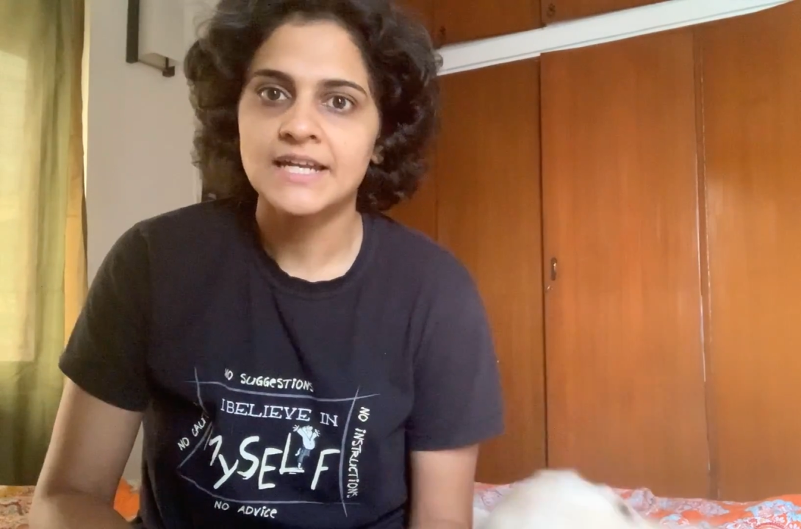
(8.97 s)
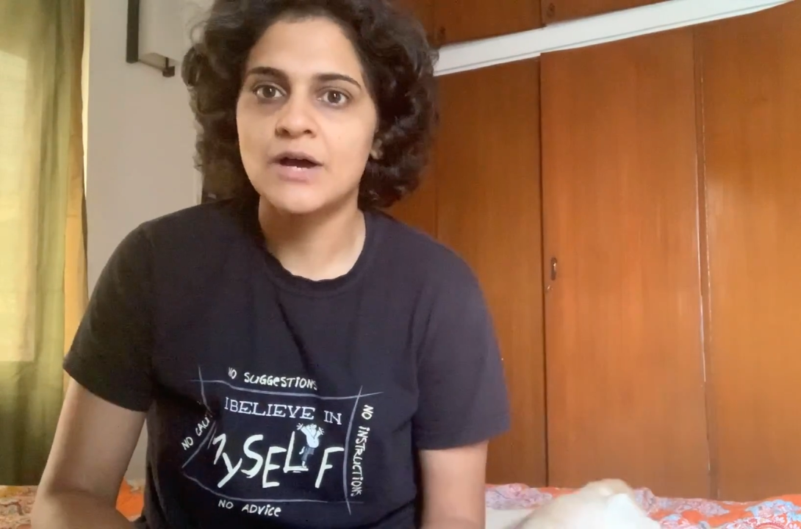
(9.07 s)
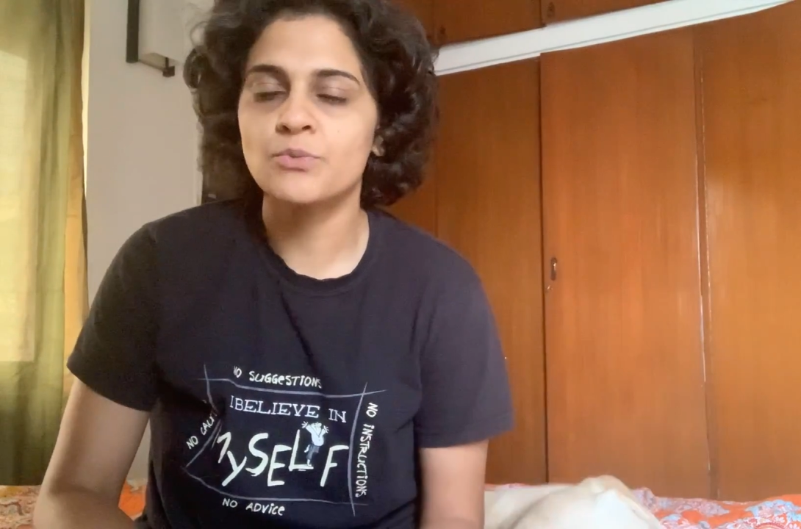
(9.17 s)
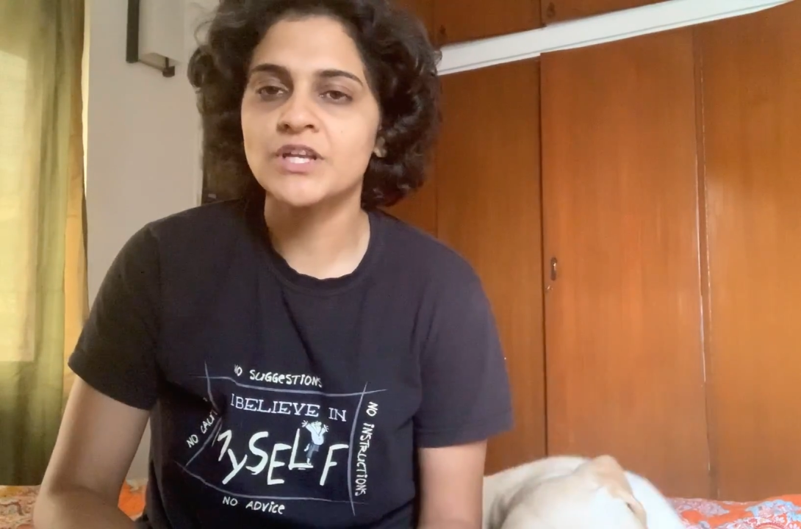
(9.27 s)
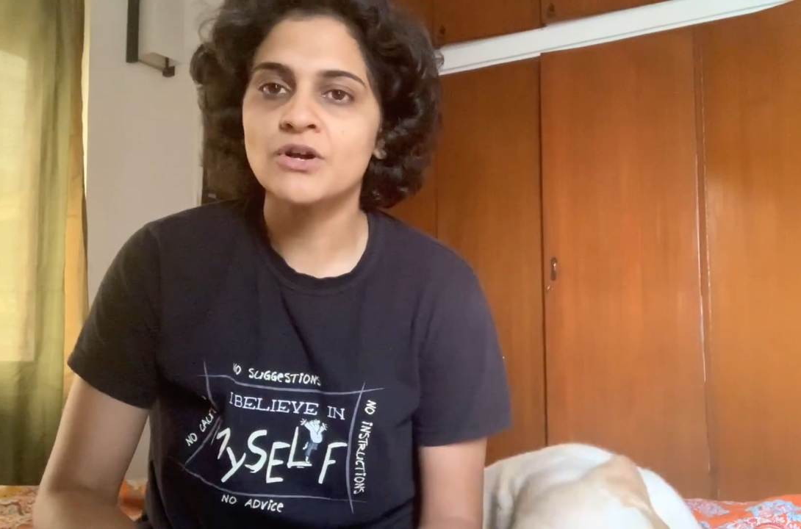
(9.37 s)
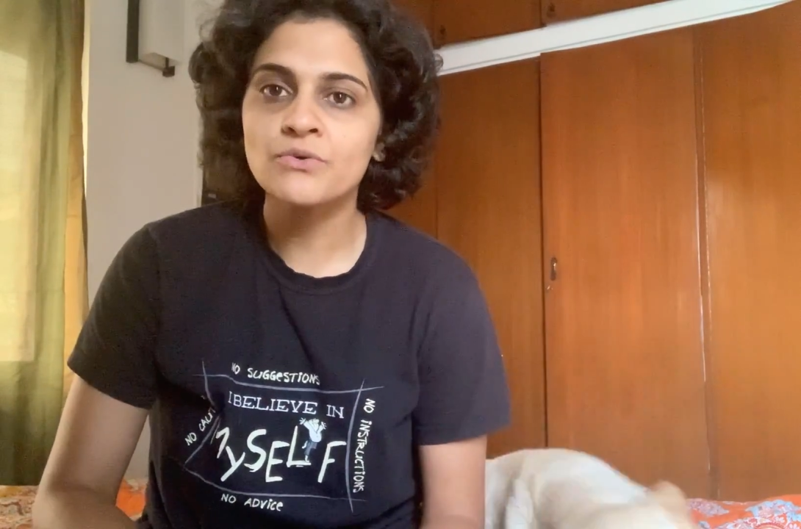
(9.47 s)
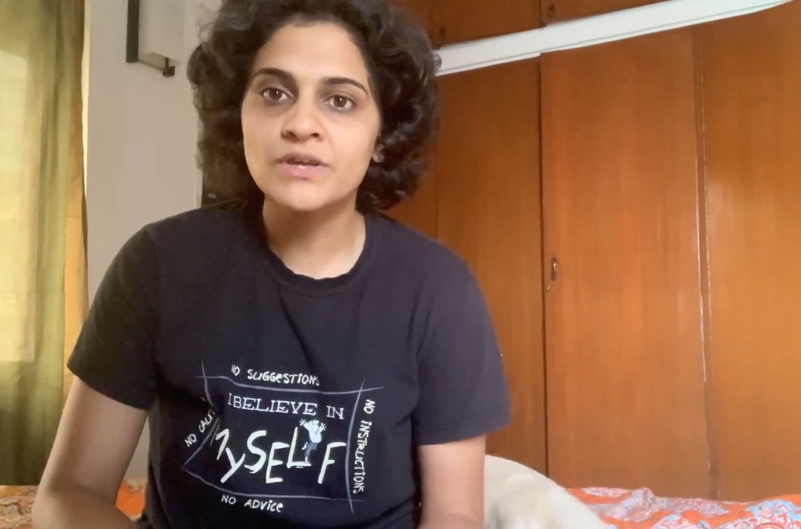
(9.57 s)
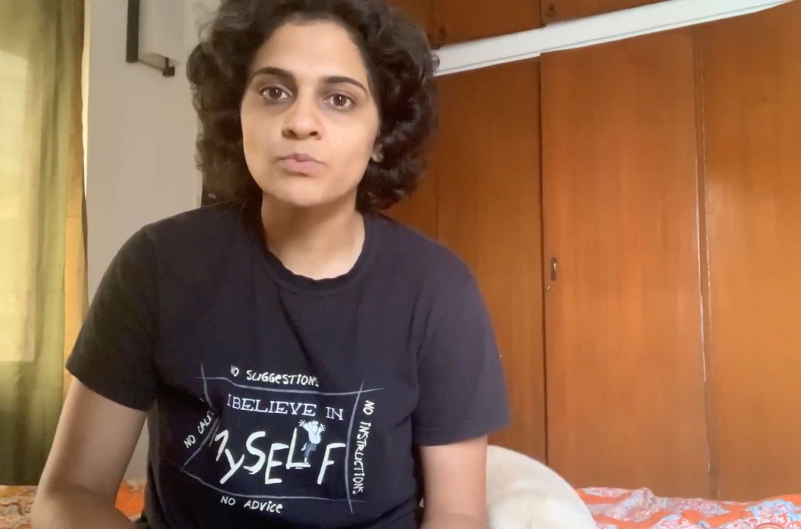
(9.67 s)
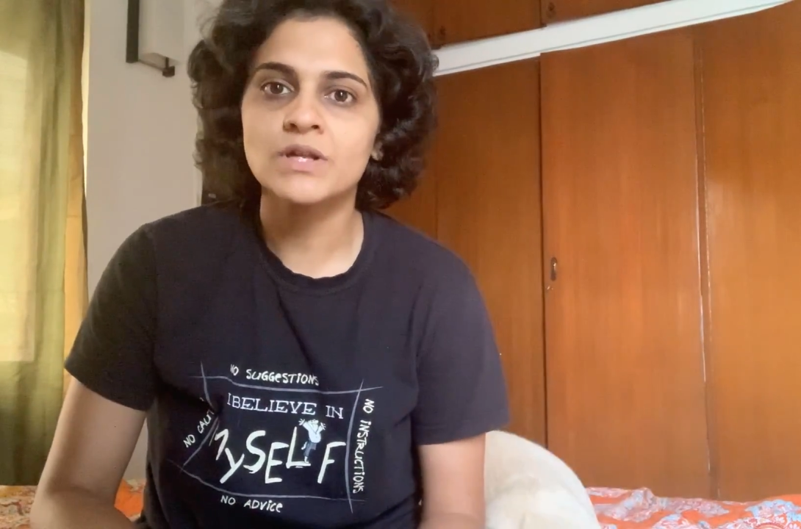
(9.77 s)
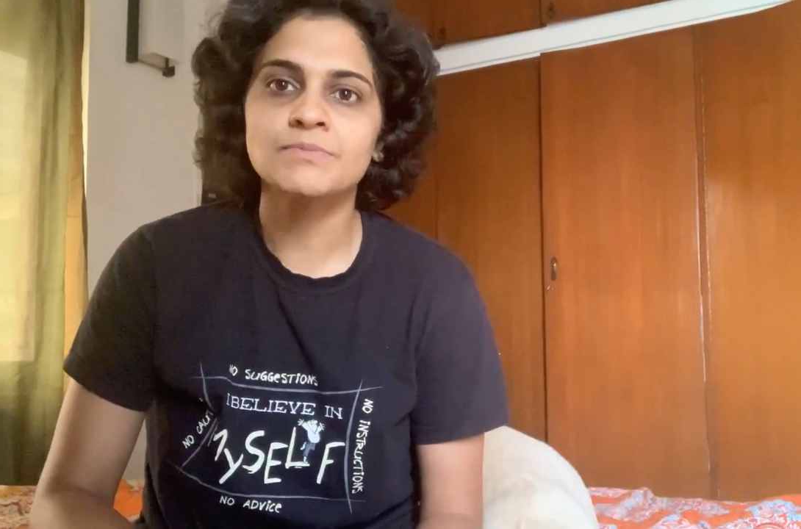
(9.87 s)
Now we know
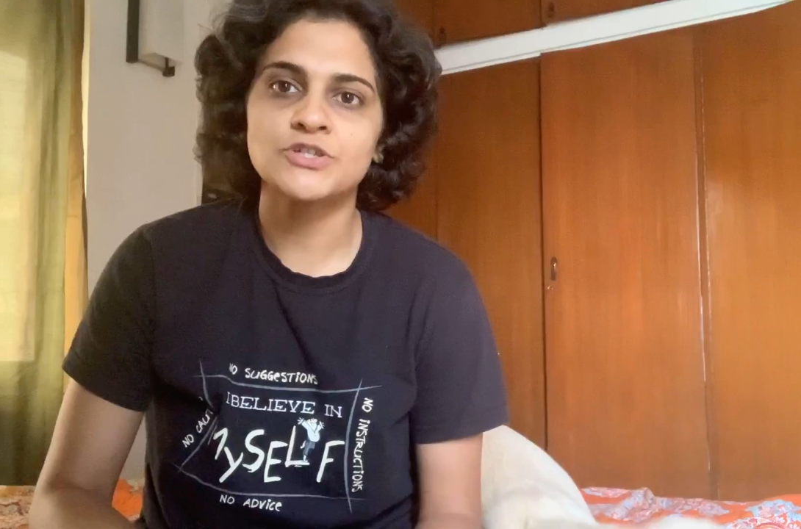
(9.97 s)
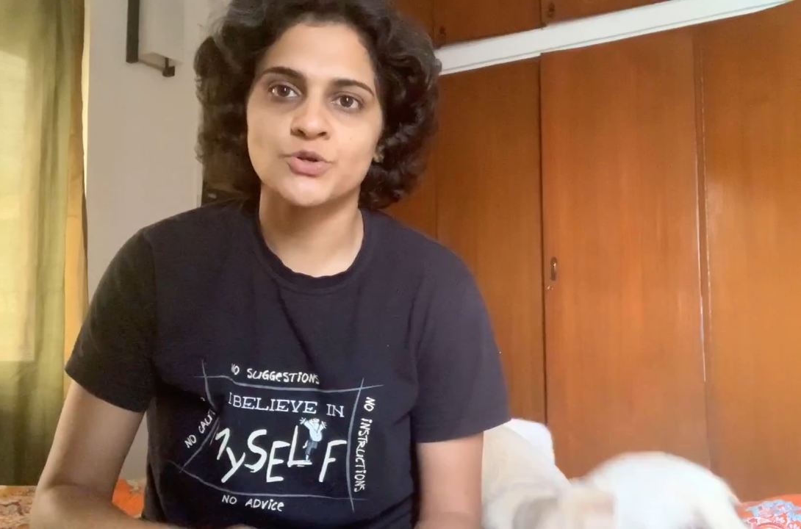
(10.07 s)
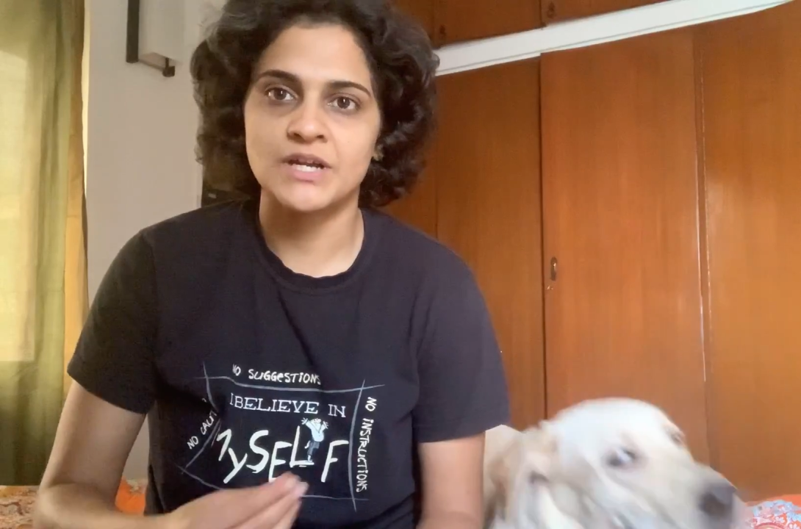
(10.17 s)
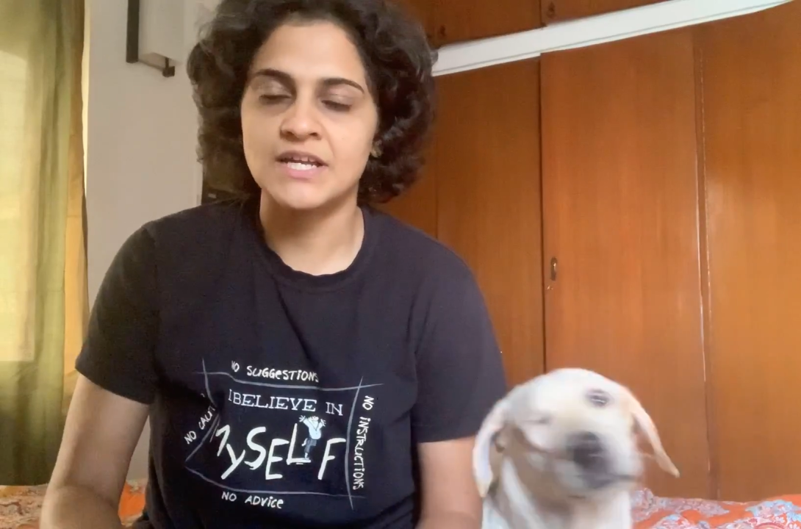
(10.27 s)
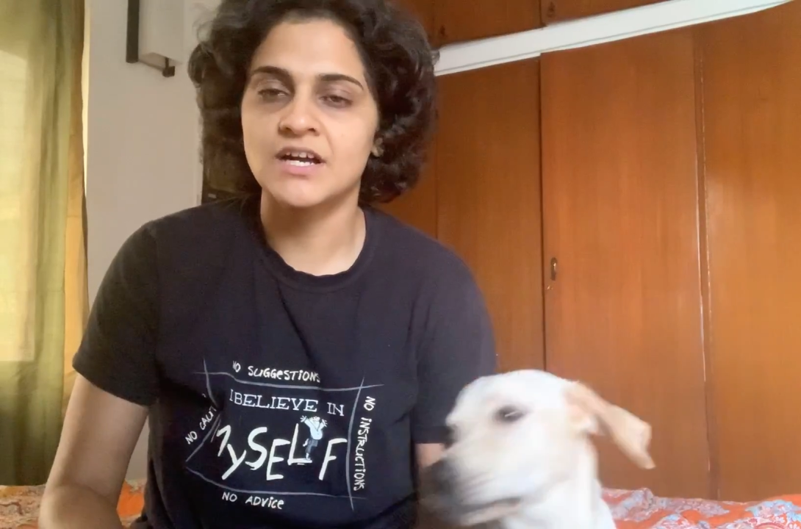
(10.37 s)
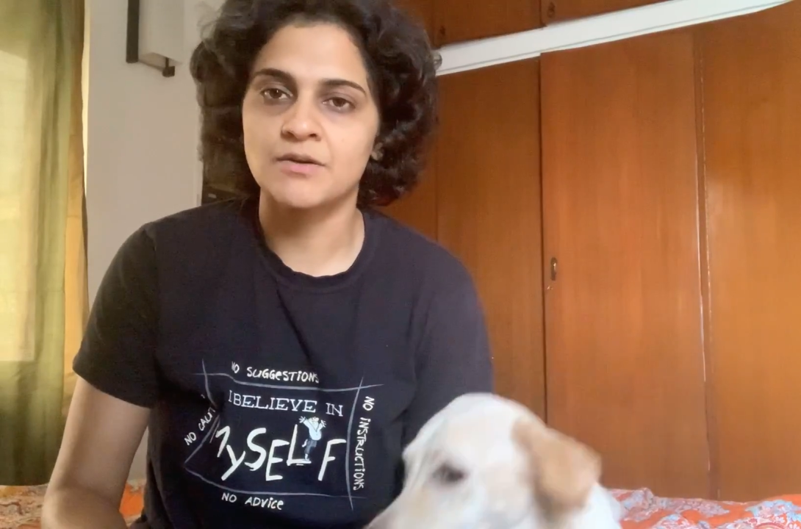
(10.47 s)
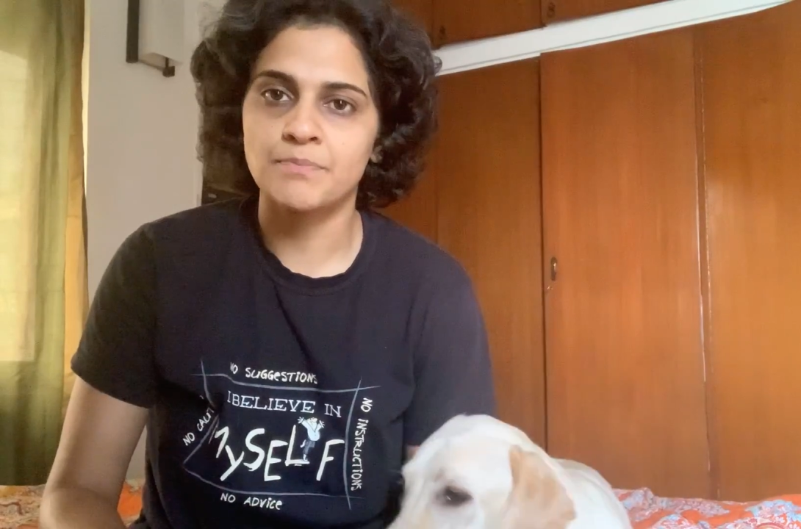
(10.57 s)
that we'll be training our